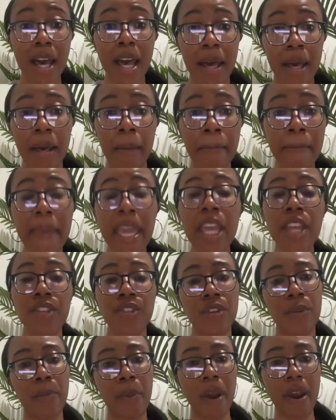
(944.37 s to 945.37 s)
a
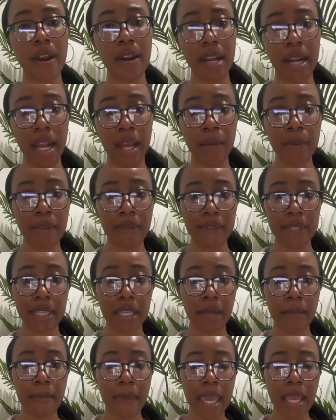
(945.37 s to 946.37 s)
major part, and I would even say the
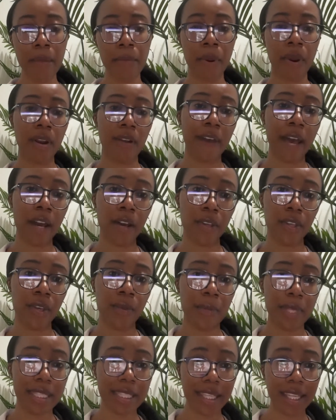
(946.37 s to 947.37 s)
main part of how
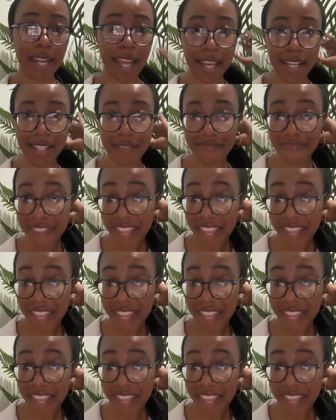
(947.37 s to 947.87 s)
humans connect.